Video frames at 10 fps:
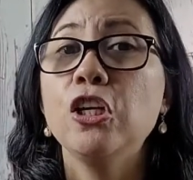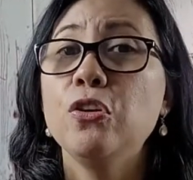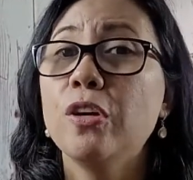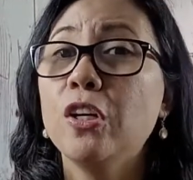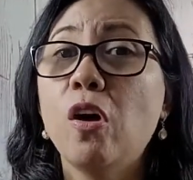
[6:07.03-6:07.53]

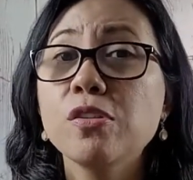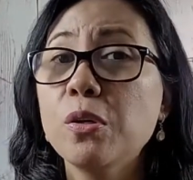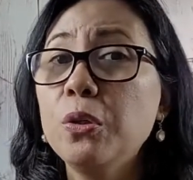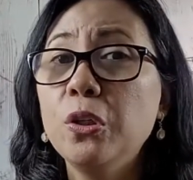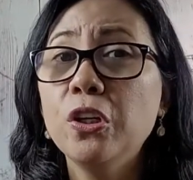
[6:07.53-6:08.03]
You can
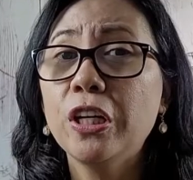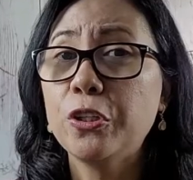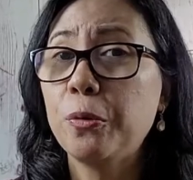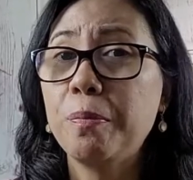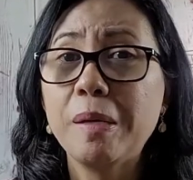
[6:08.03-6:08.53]
also look
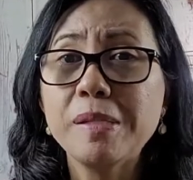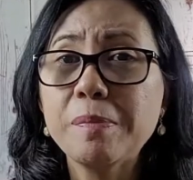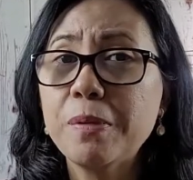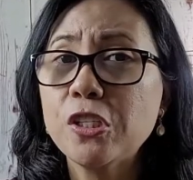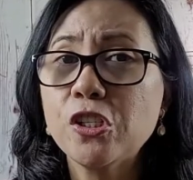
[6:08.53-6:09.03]
at your
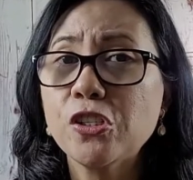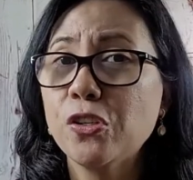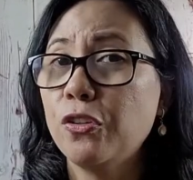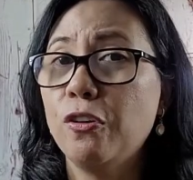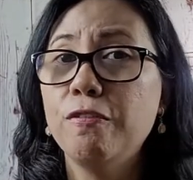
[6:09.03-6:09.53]
baby's pictures
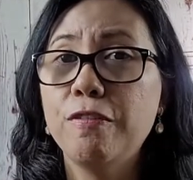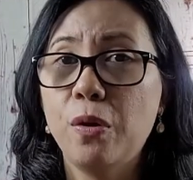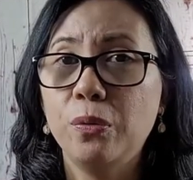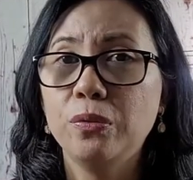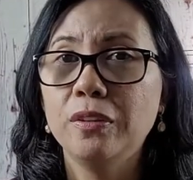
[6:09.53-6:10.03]
on your
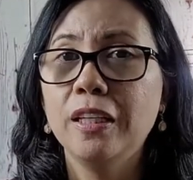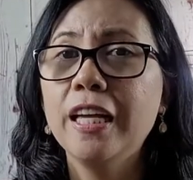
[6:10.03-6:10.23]
phone.